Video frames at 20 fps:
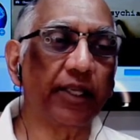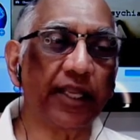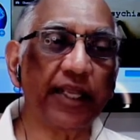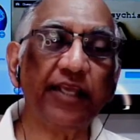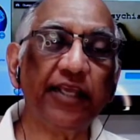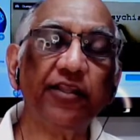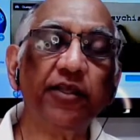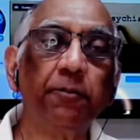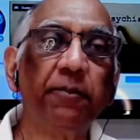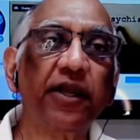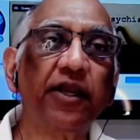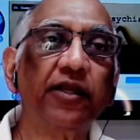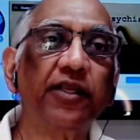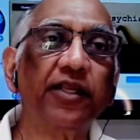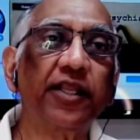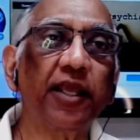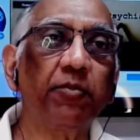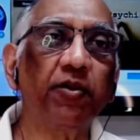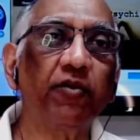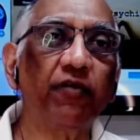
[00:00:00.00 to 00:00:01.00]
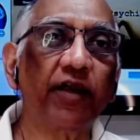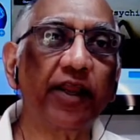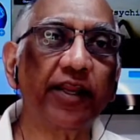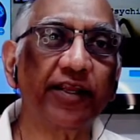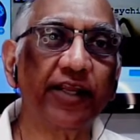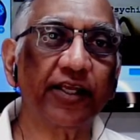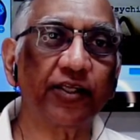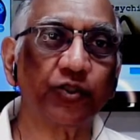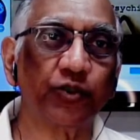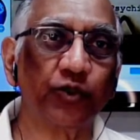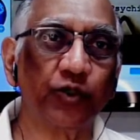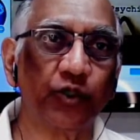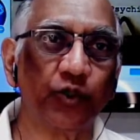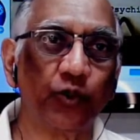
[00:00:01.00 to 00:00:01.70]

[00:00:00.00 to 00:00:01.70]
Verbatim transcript: either pick a table right next to the